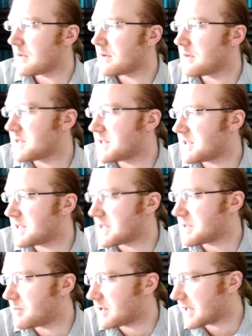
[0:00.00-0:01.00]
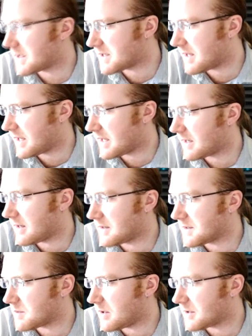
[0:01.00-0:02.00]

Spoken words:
So this actually protects that cut as well,